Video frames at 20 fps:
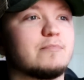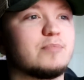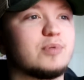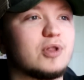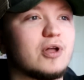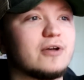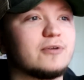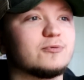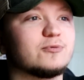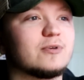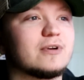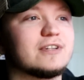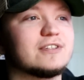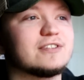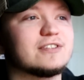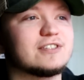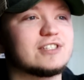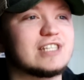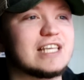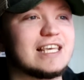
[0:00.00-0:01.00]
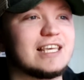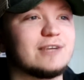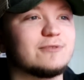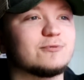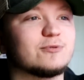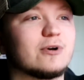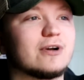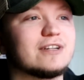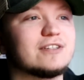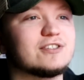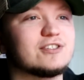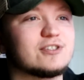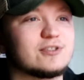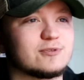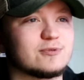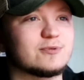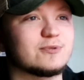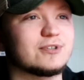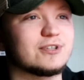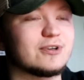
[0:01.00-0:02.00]
Blood runs... Sure tea runs
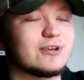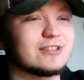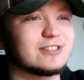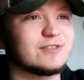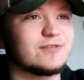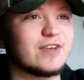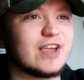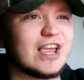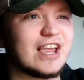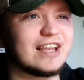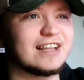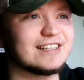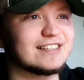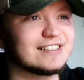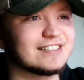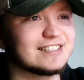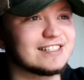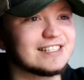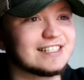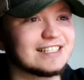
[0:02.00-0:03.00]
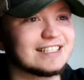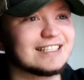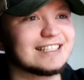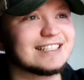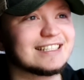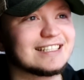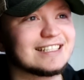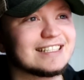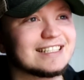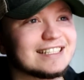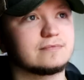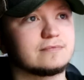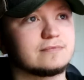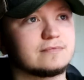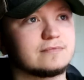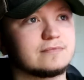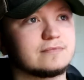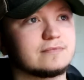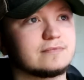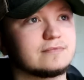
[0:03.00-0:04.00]
through y'all's veins. No idea.
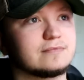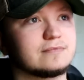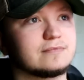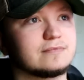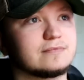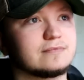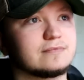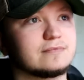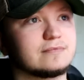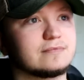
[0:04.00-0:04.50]
Look at that.